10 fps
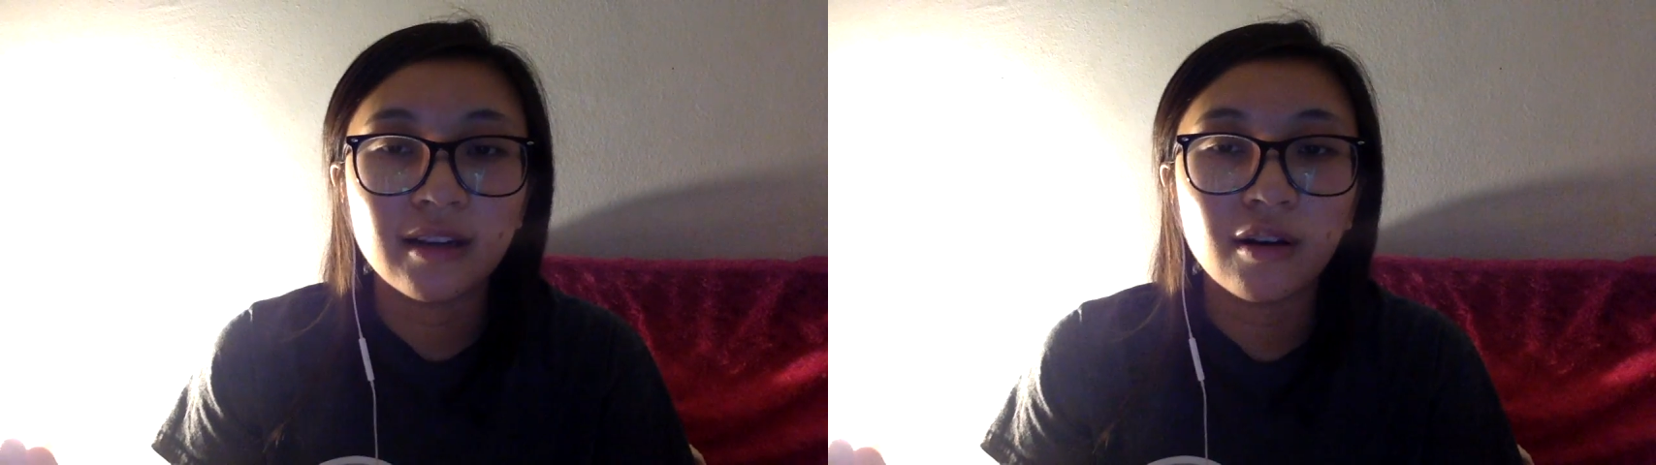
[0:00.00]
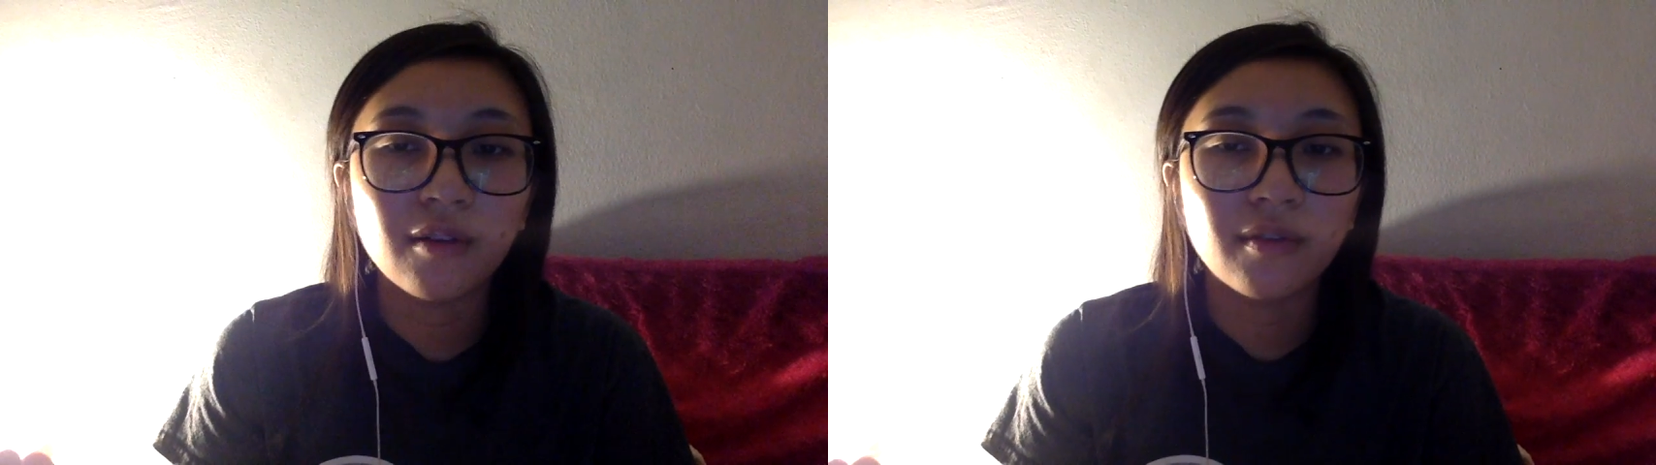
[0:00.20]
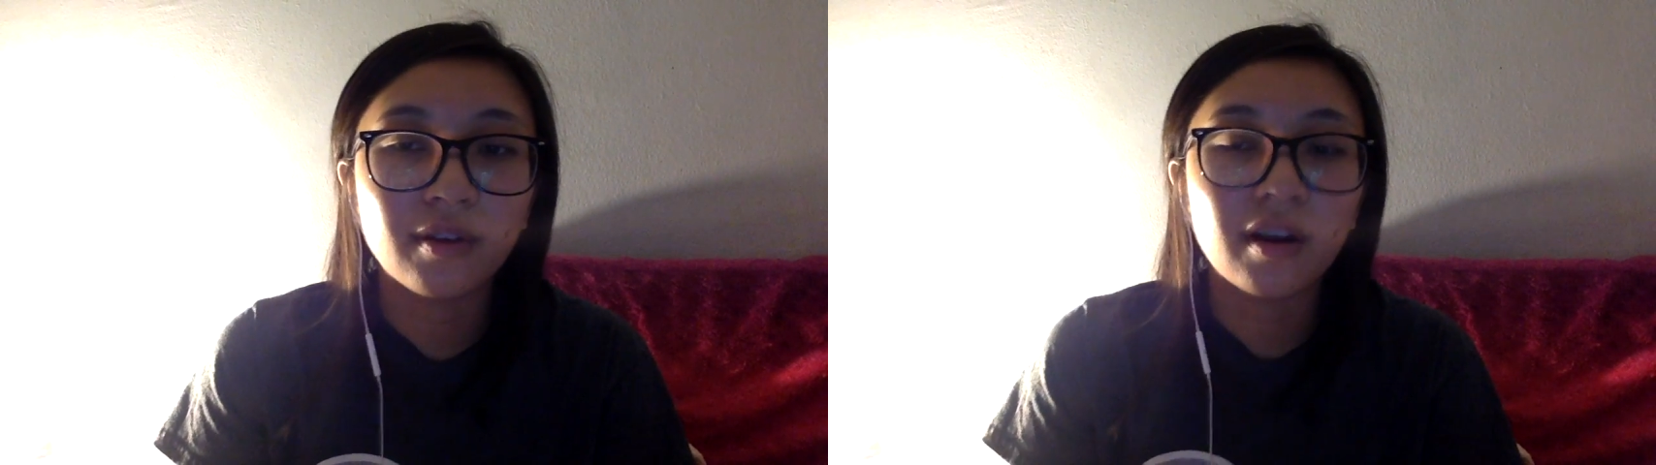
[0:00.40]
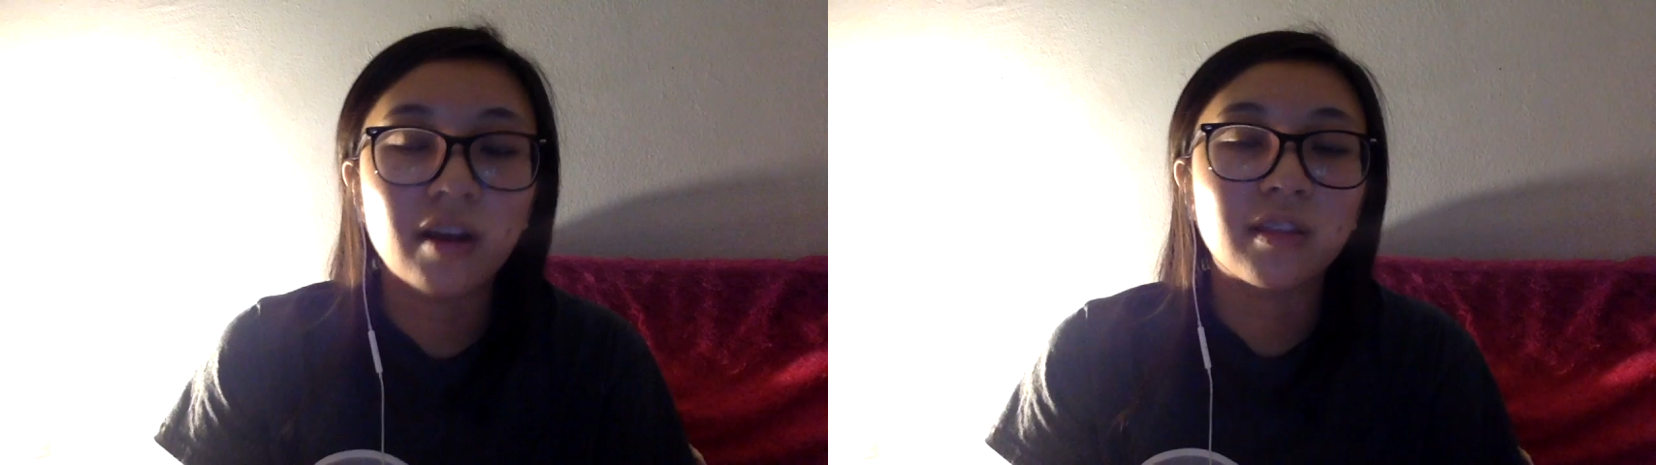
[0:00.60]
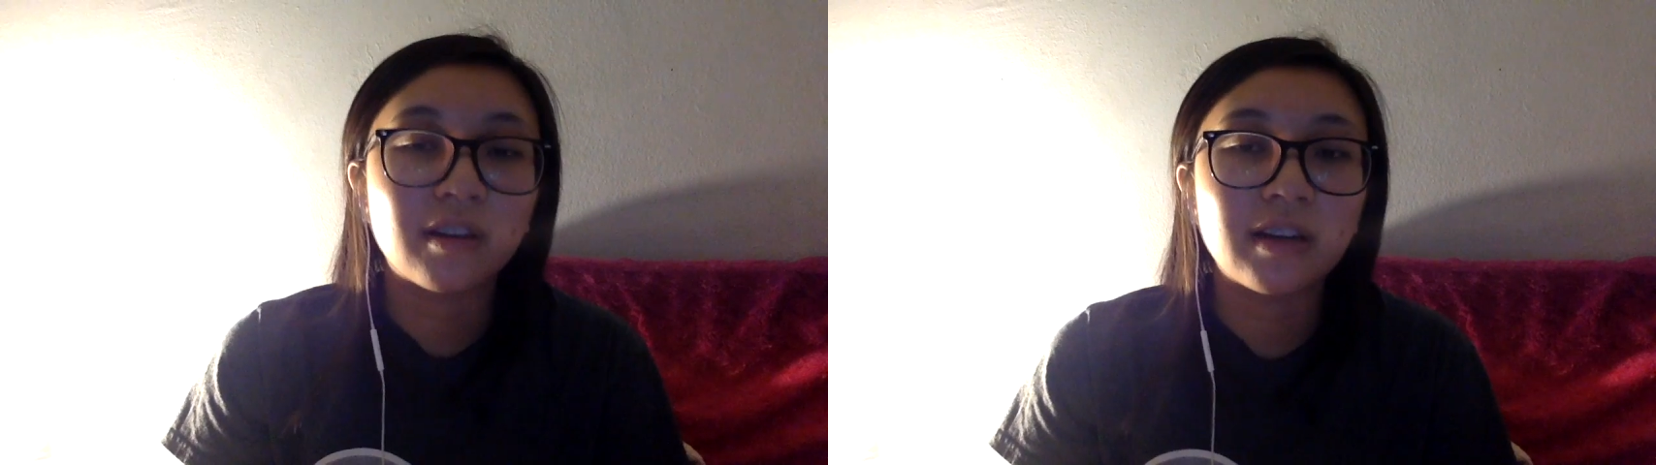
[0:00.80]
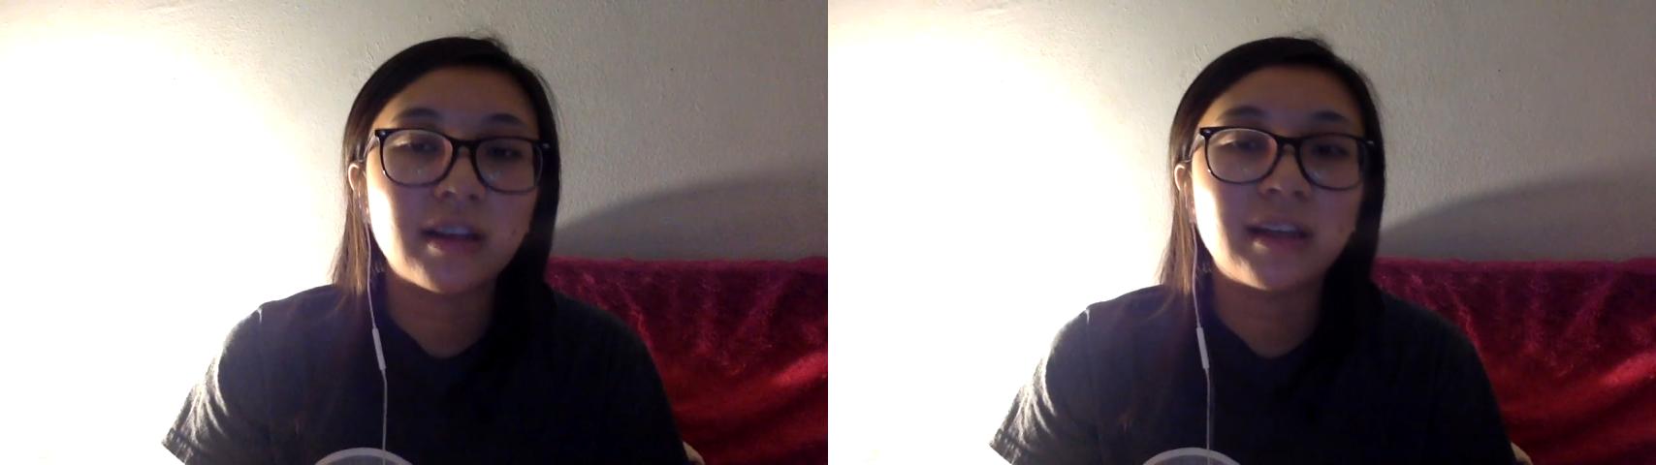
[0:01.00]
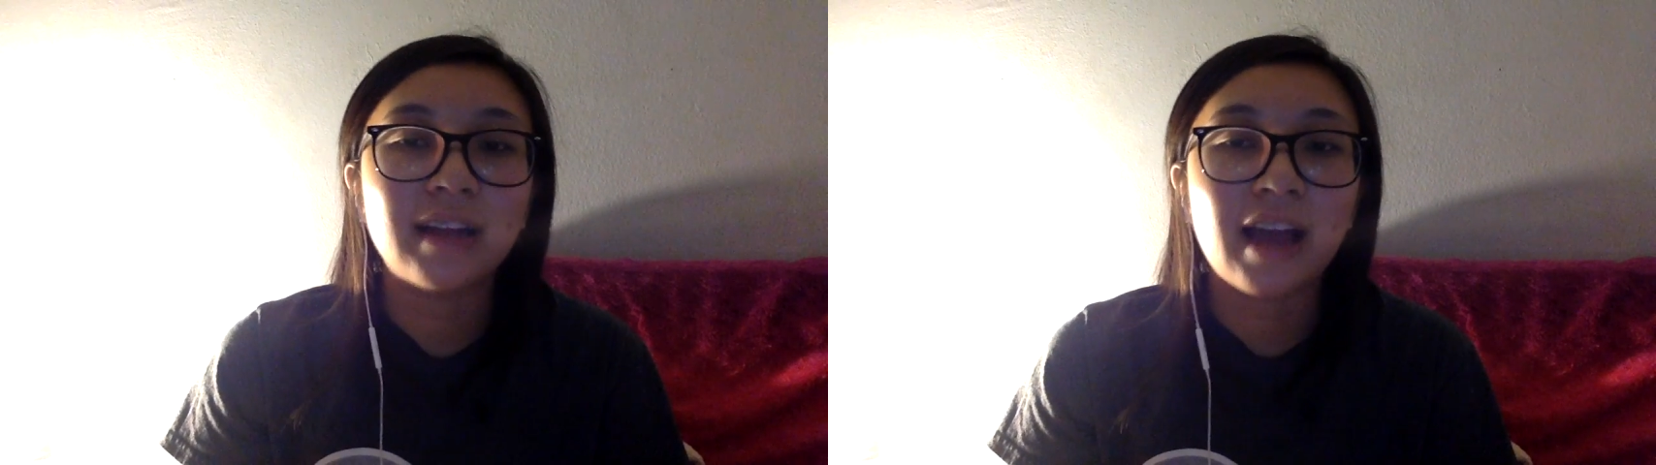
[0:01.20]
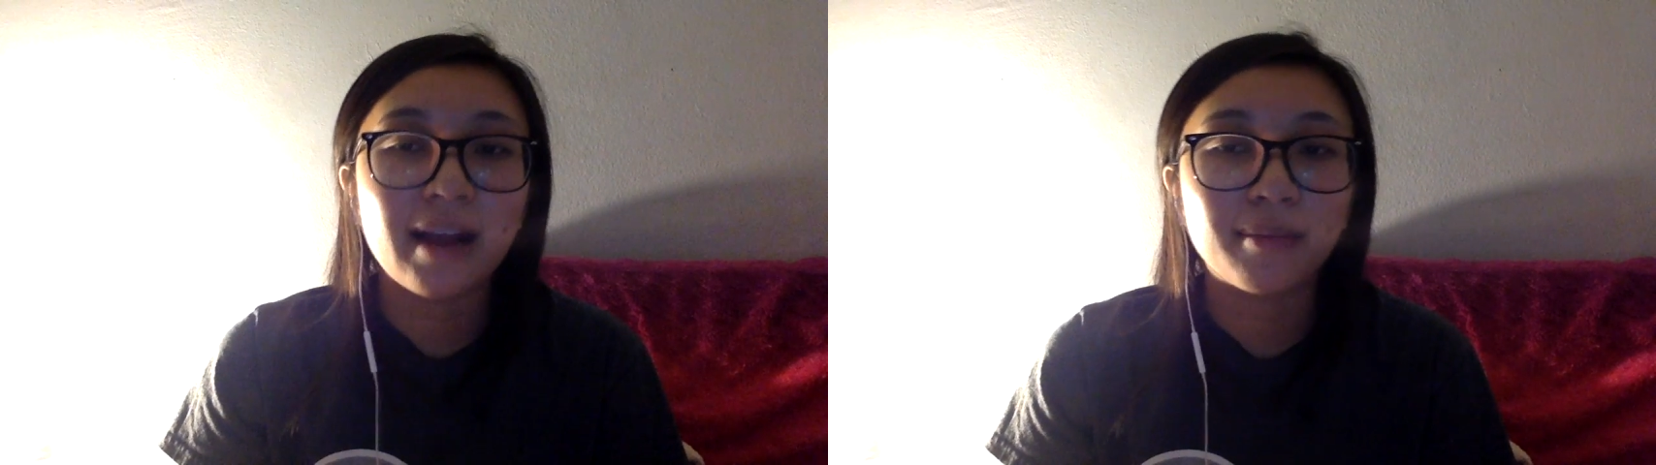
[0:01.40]
overall
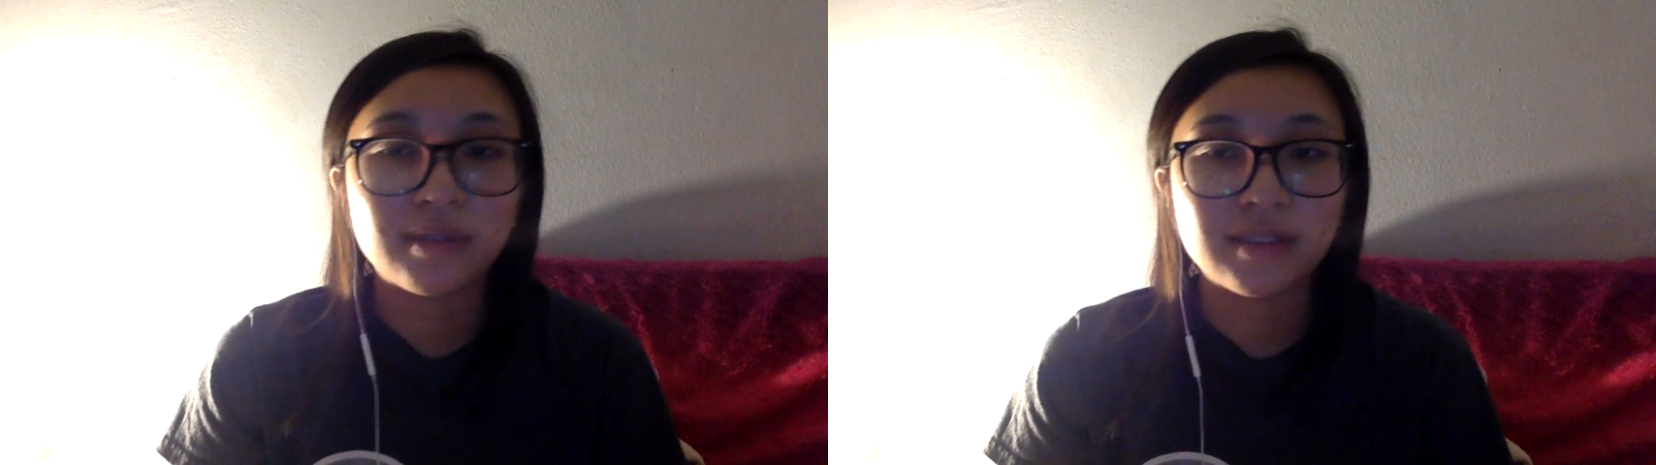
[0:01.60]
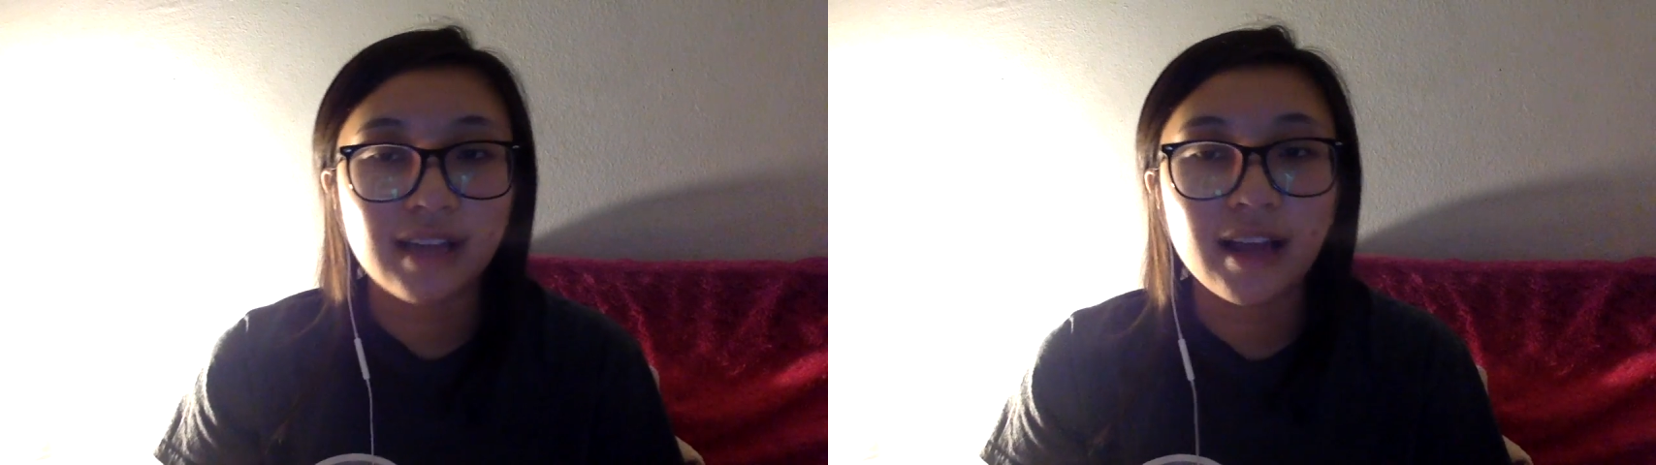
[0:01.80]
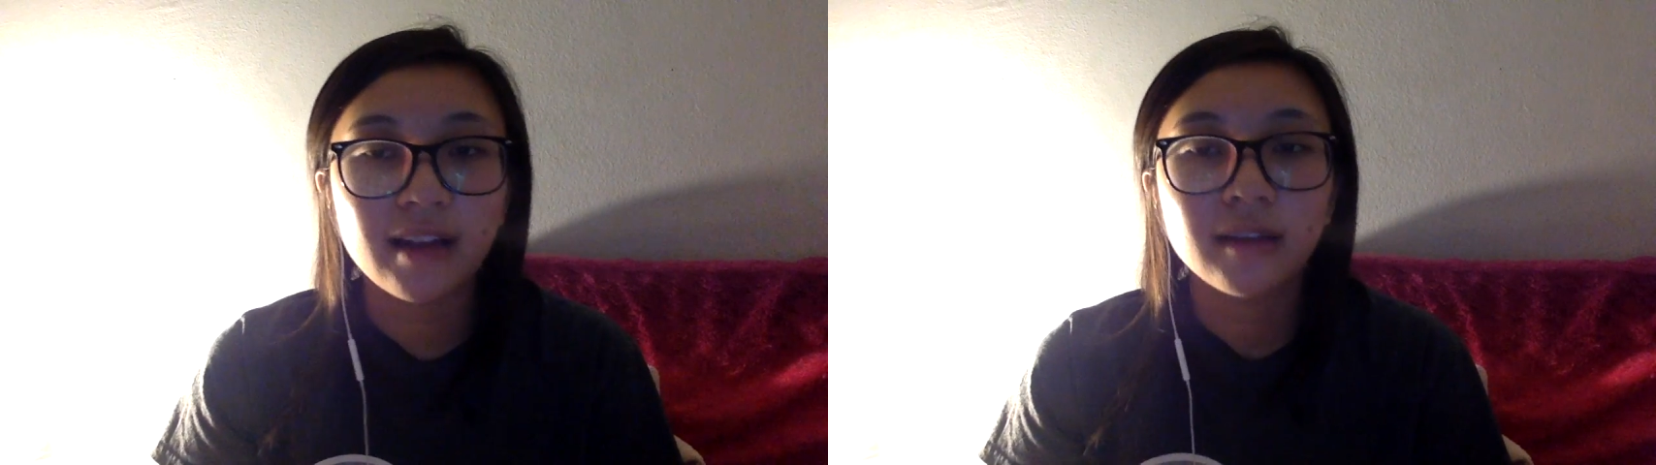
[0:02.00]
39%